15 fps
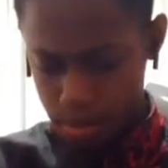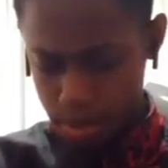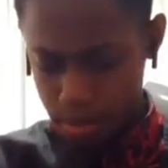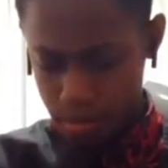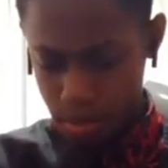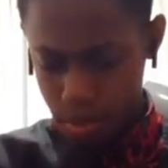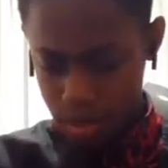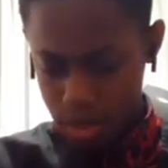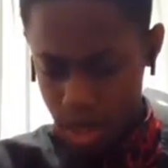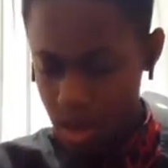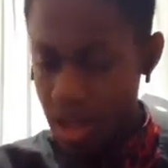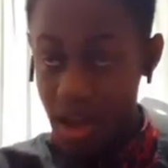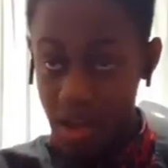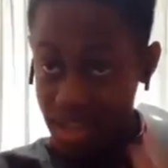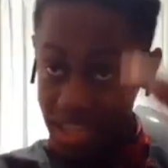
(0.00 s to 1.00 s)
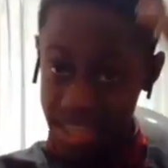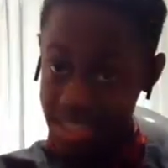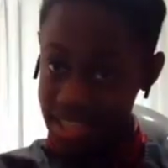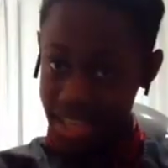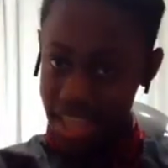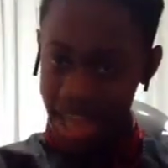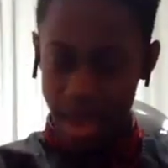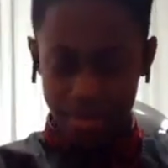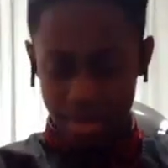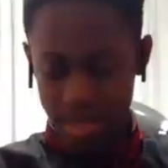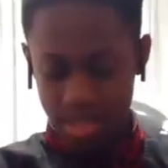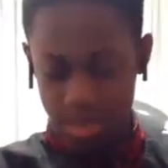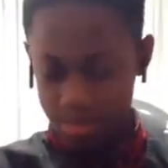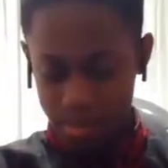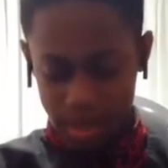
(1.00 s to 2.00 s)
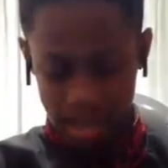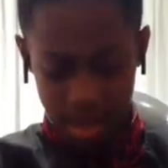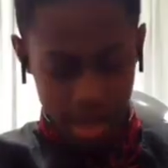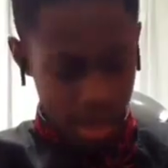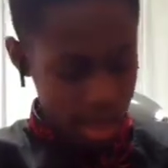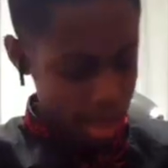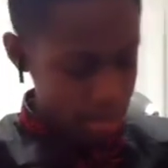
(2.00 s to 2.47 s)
But of course, all I need is a cap and it's complete.